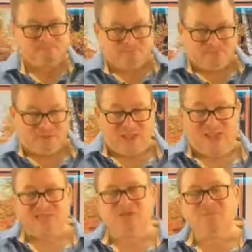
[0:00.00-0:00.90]
So as
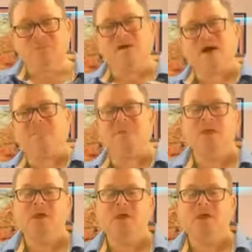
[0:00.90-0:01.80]
you move up,
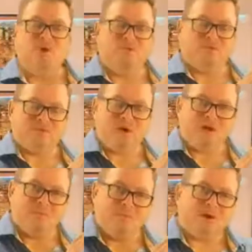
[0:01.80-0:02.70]
you go from talking
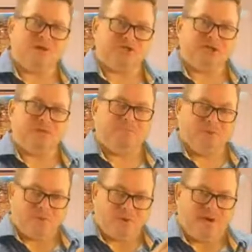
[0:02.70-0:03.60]
market share,
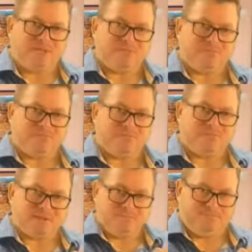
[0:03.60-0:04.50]
price, product,
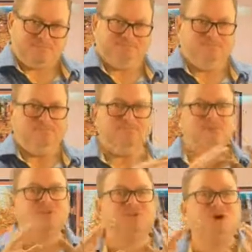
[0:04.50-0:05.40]

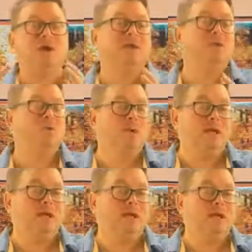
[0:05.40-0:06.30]
to talking green,
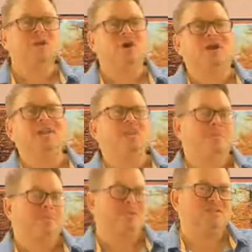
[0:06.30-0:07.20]
talking a little bit more
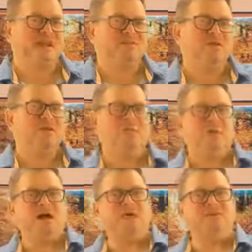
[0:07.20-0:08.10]
safer, a little bit of
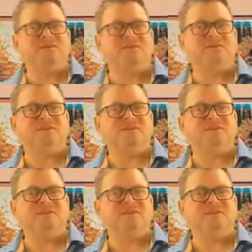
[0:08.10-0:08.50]
health and safety.